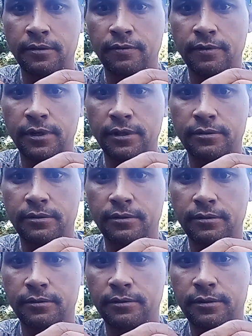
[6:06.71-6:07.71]
Run it.
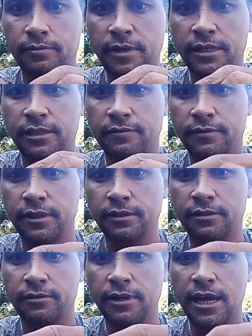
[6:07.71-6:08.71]
Smash it. Run it
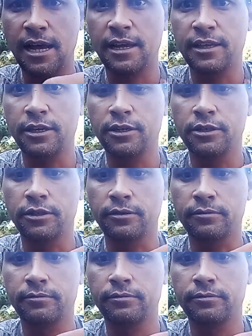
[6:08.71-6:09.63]
through the eye of your hook.